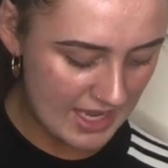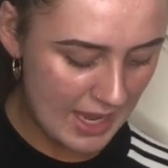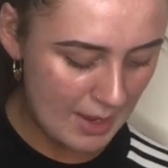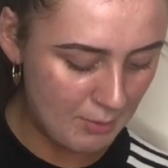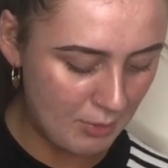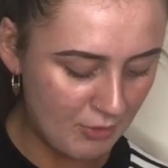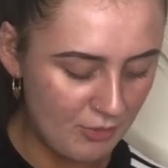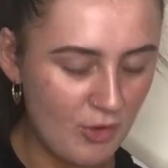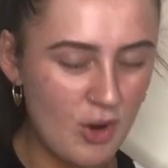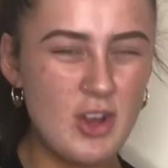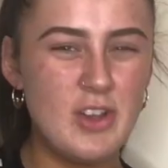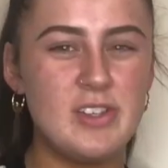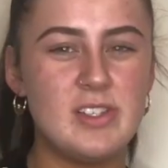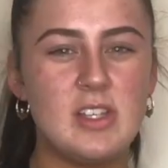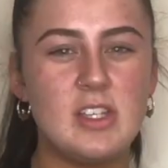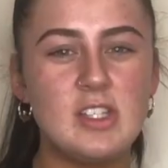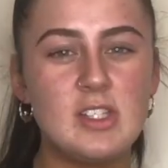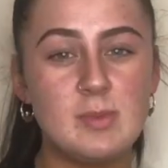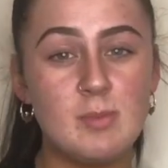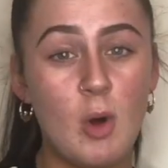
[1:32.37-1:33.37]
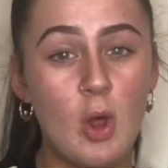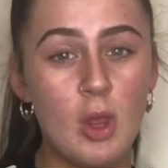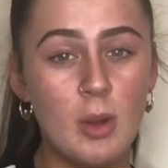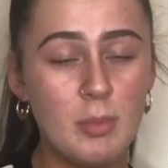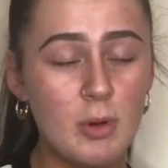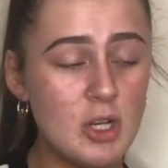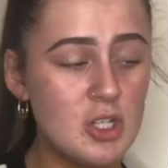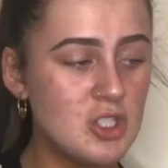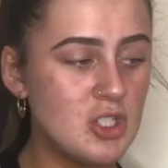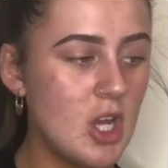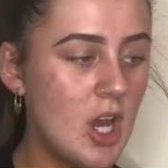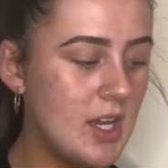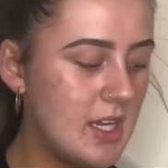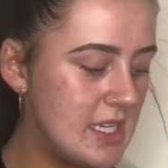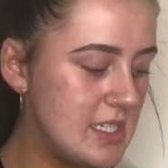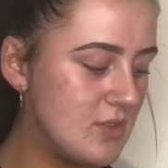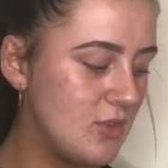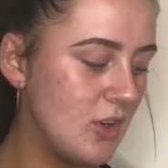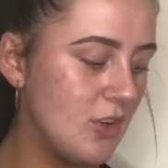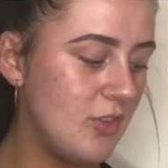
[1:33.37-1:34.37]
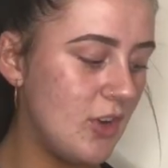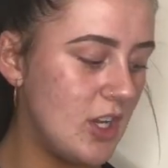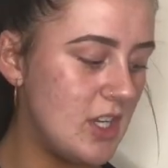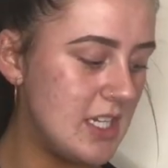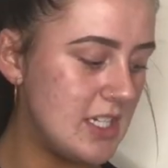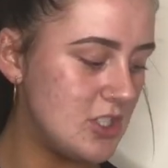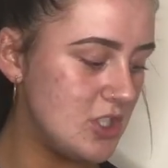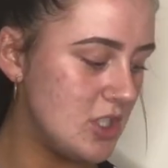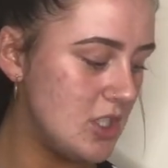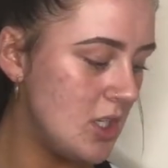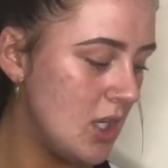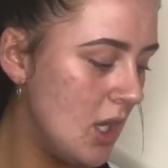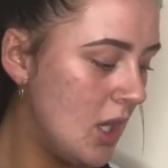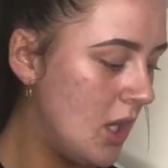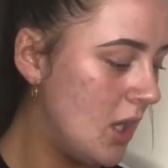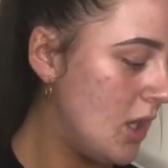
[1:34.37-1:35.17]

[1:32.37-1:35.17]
I prefer using a smaller brush nowadays for foundation.